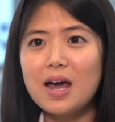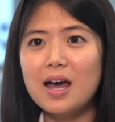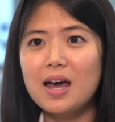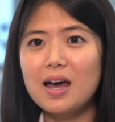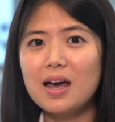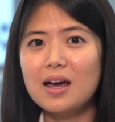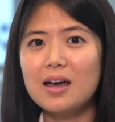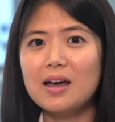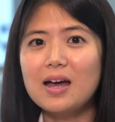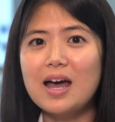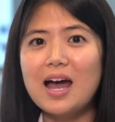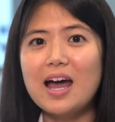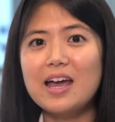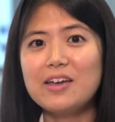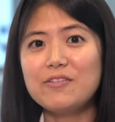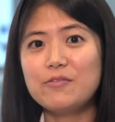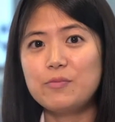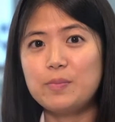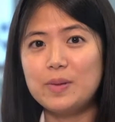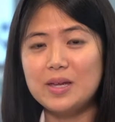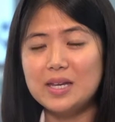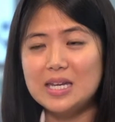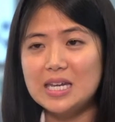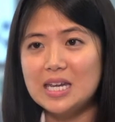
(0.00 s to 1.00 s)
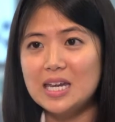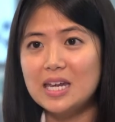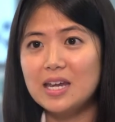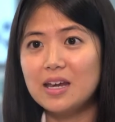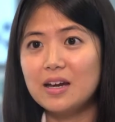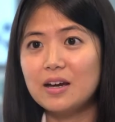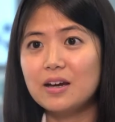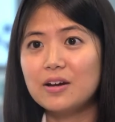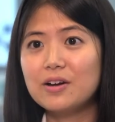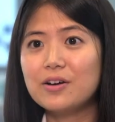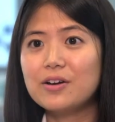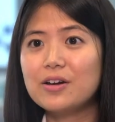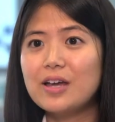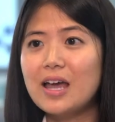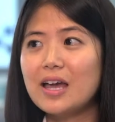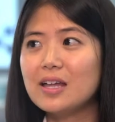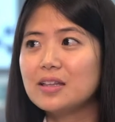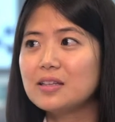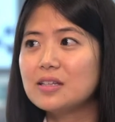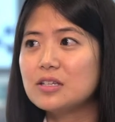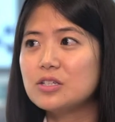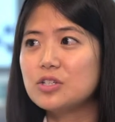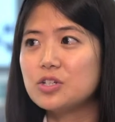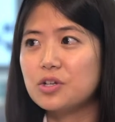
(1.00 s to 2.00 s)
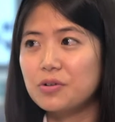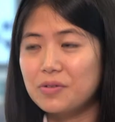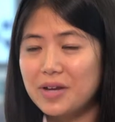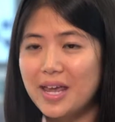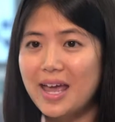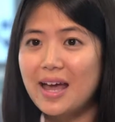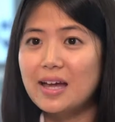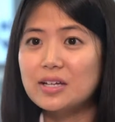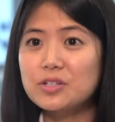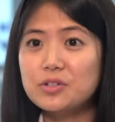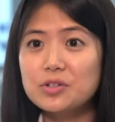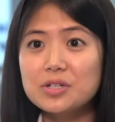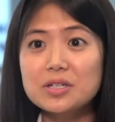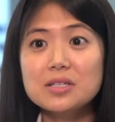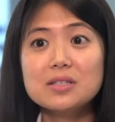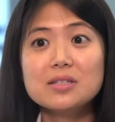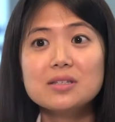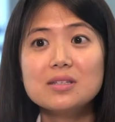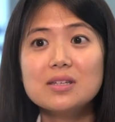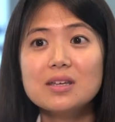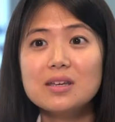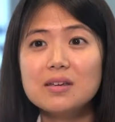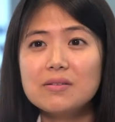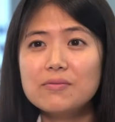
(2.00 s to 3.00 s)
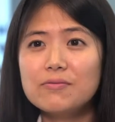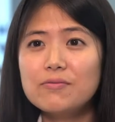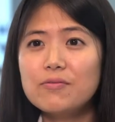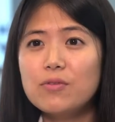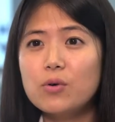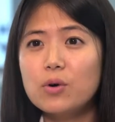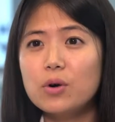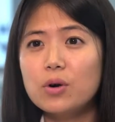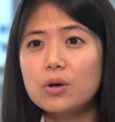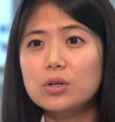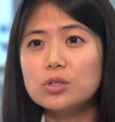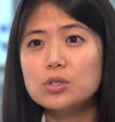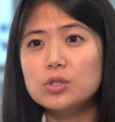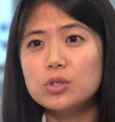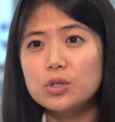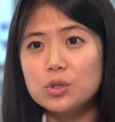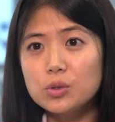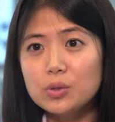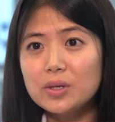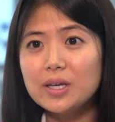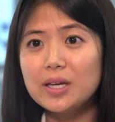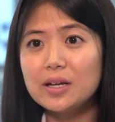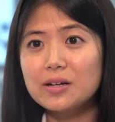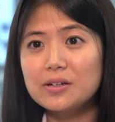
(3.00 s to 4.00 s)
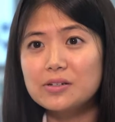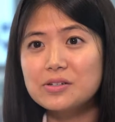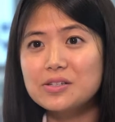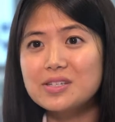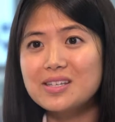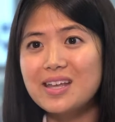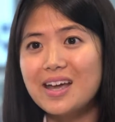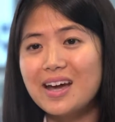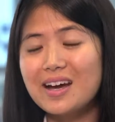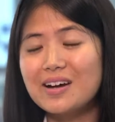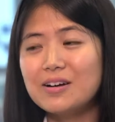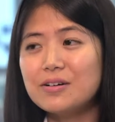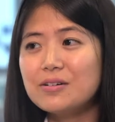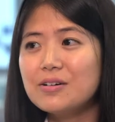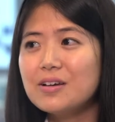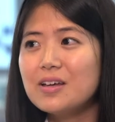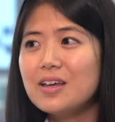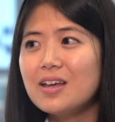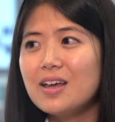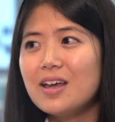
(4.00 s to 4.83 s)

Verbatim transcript: I've been here at the geriatrics team for 2 years now.